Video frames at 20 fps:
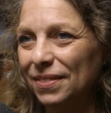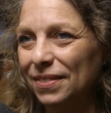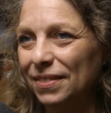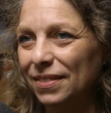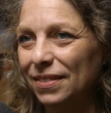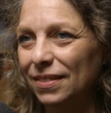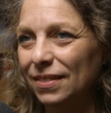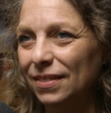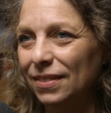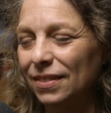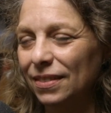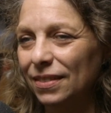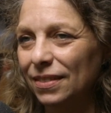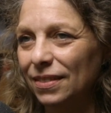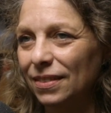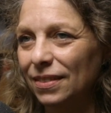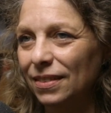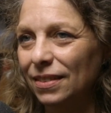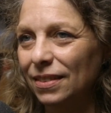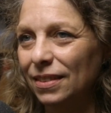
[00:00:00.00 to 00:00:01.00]
And
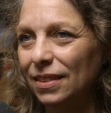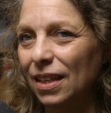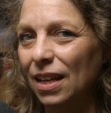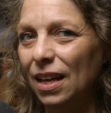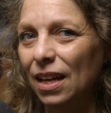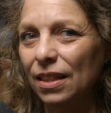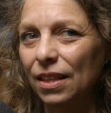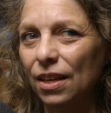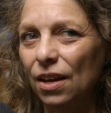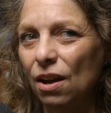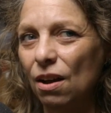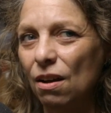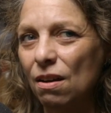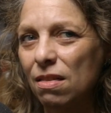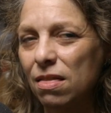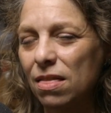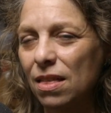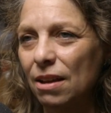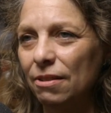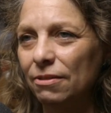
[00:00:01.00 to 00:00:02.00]
the
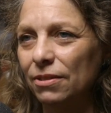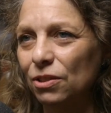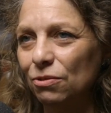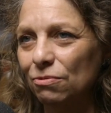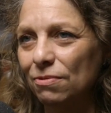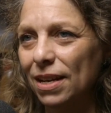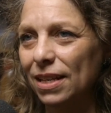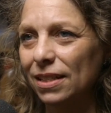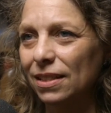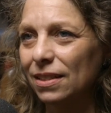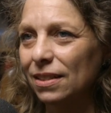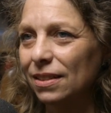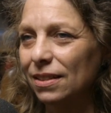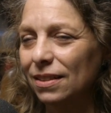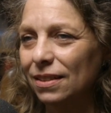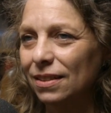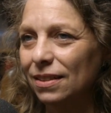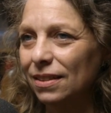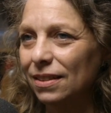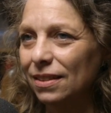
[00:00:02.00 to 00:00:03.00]
earth there is red,
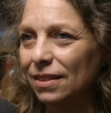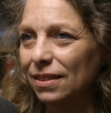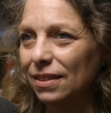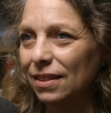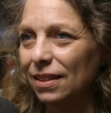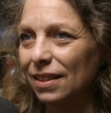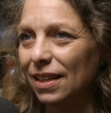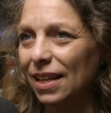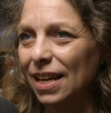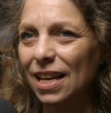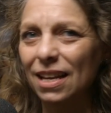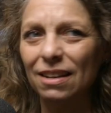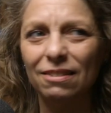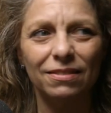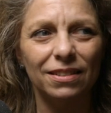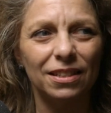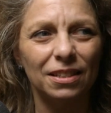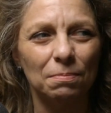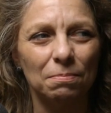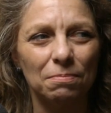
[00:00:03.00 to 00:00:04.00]
and here
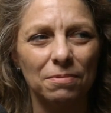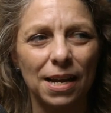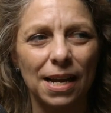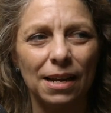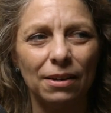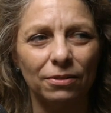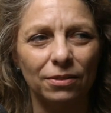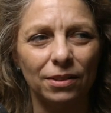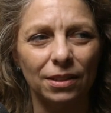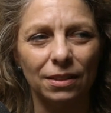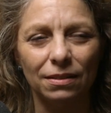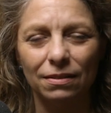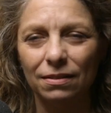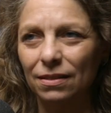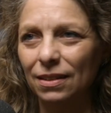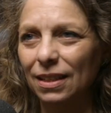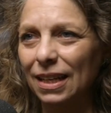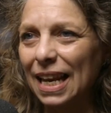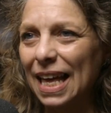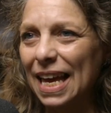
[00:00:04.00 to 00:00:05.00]
it's brown and
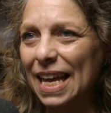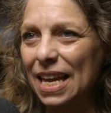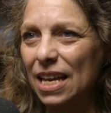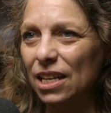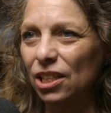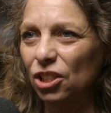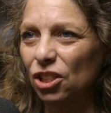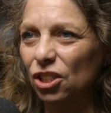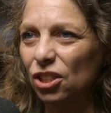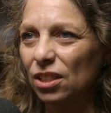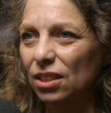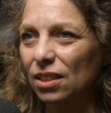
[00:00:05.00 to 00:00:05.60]
clayish.